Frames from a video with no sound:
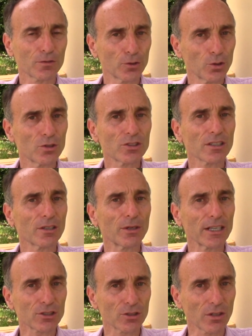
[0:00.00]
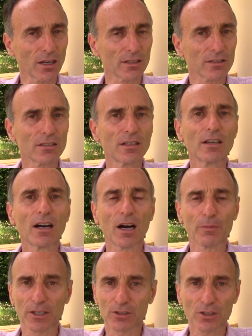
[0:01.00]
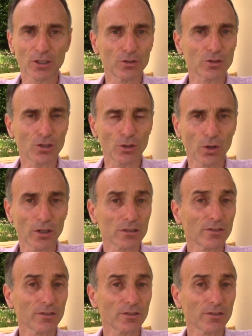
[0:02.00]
foods in a restaurant, I'll make sure they don't use the oils.